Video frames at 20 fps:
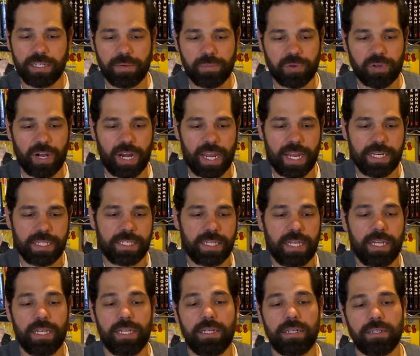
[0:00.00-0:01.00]
number
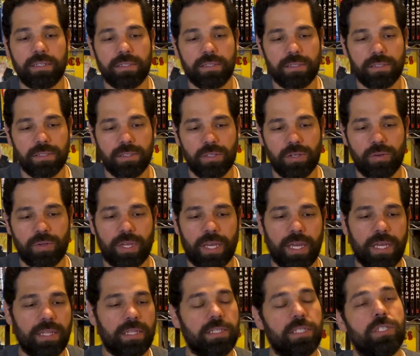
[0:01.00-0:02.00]
18.
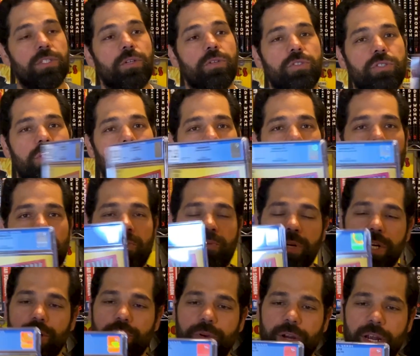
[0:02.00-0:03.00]
Okay, this is also a
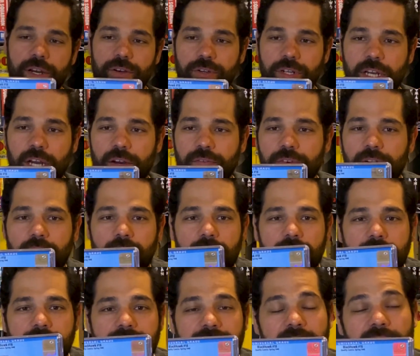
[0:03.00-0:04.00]
Reed Crandall cover,
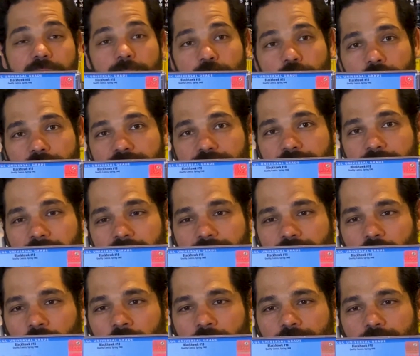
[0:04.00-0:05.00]

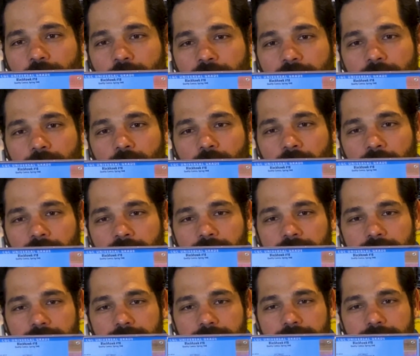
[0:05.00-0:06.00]
7.5
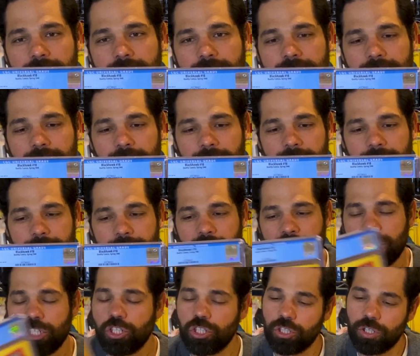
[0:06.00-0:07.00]
off-white. I'm
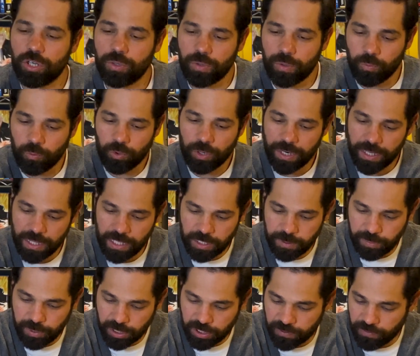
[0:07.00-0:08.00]
not sure where these
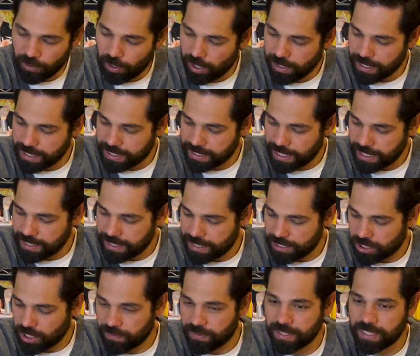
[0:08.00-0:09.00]
books fall in the
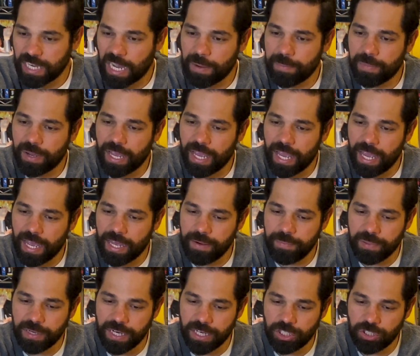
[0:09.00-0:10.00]
census off the top of my head,
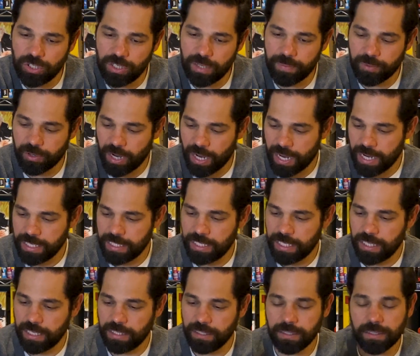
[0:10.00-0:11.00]
but issue number
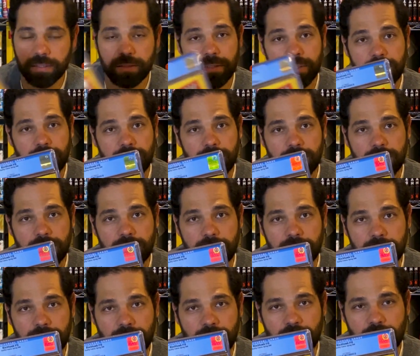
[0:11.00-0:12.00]
18,
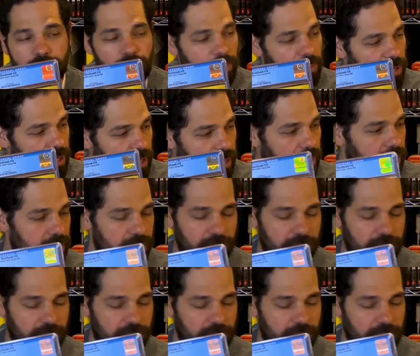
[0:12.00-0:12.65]
just a cool book.